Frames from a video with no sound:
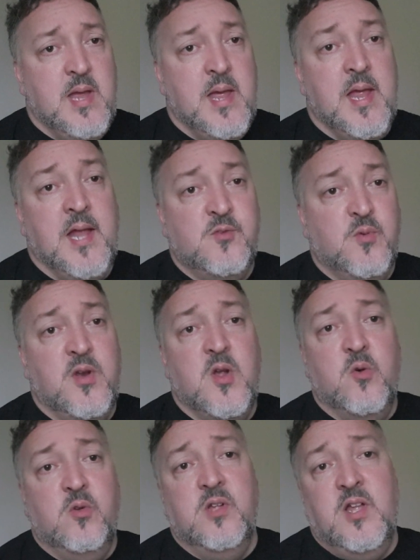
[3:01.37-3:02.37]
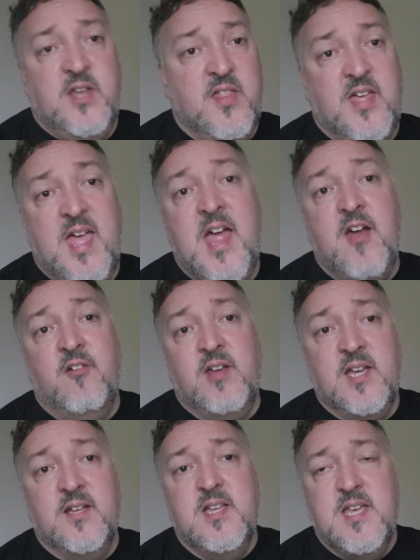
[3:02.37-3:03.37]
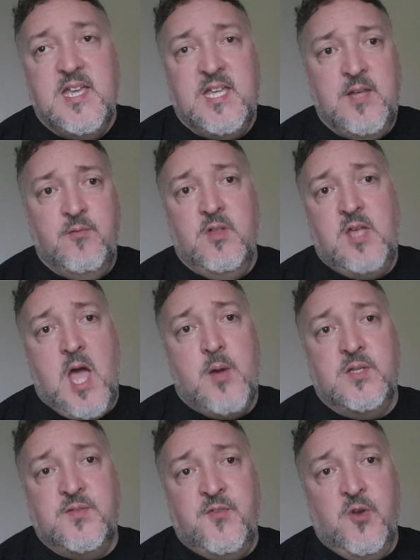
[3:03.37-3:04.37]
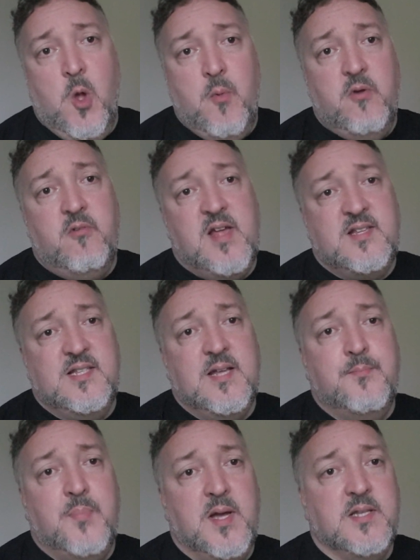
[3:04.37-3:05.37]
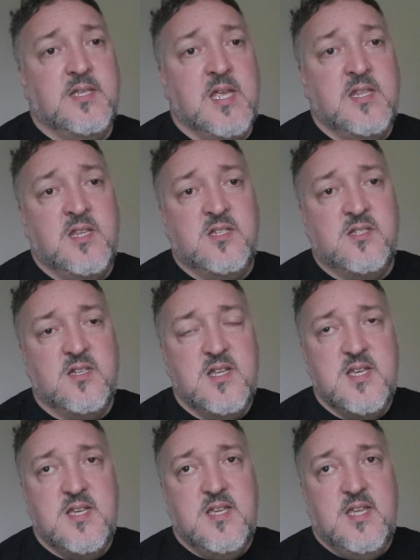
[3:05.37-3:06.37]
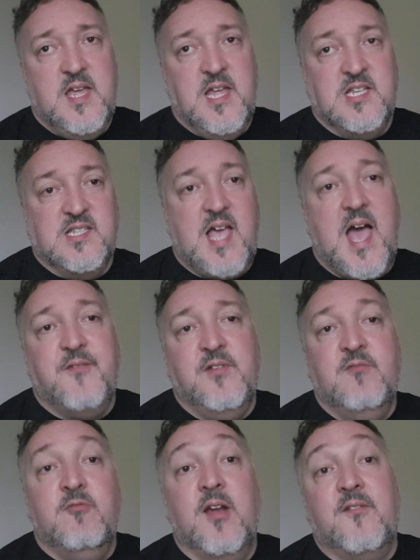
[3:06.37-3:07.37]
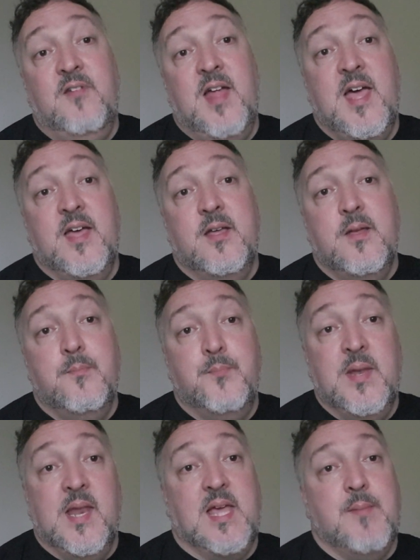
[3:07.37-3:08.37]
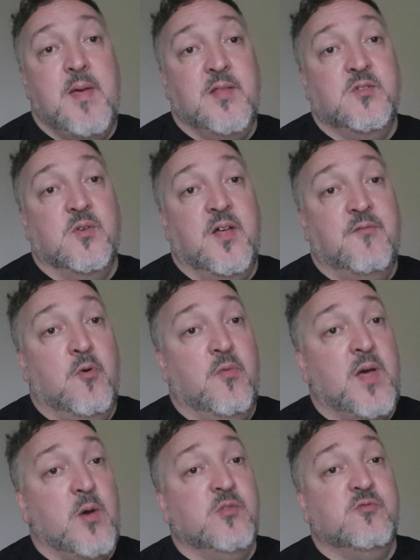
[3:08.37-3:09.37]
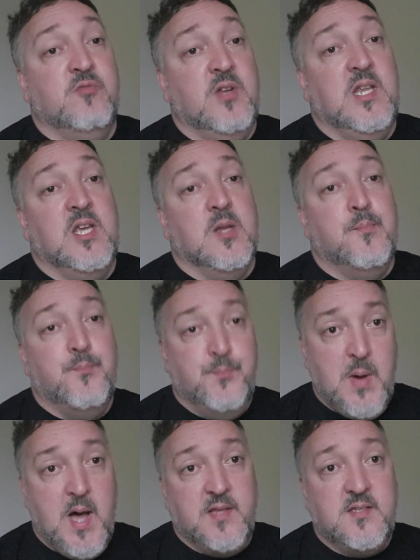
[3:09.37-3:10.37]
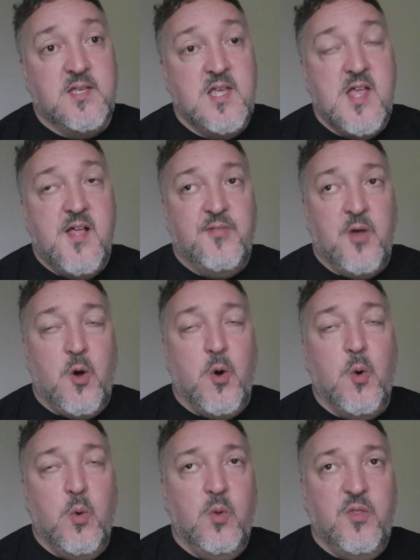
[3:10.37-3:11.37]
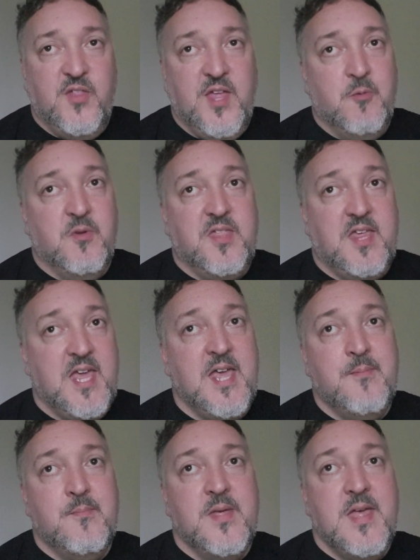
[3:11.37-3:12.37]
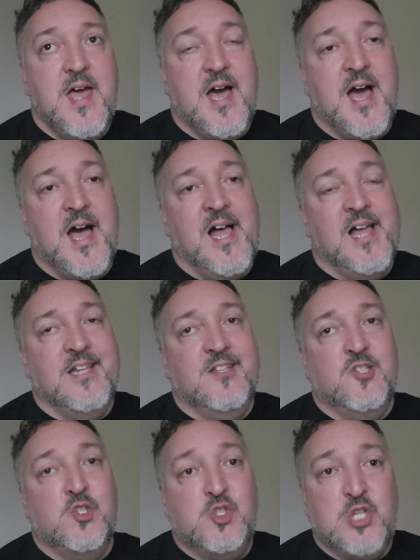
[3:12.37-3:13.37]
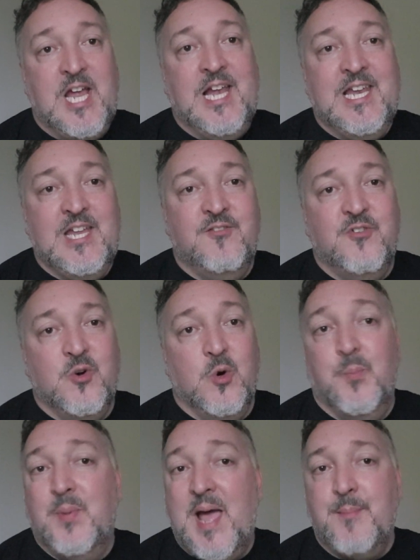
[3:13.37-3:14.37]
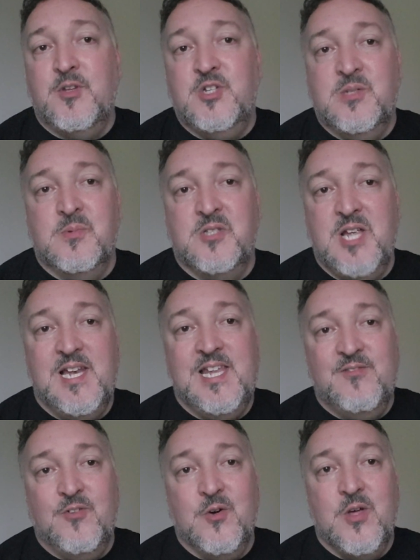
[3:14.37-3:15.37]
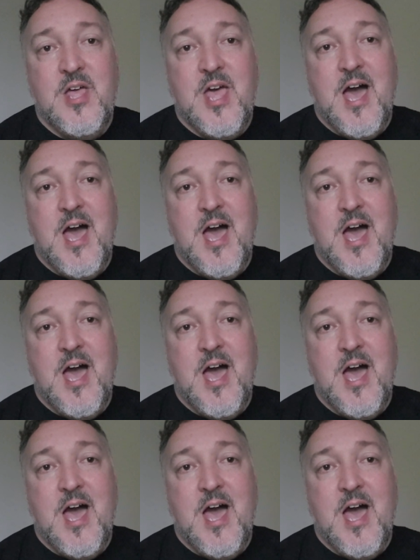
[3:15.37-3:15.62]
him into another area. Even though the guy was a phenomenal wrestler, but it just having Ric Flair being like a mentor, I thought that was really good. But the whole thing with him and Jay Lethal, or Black Machismo, Jay Lethal,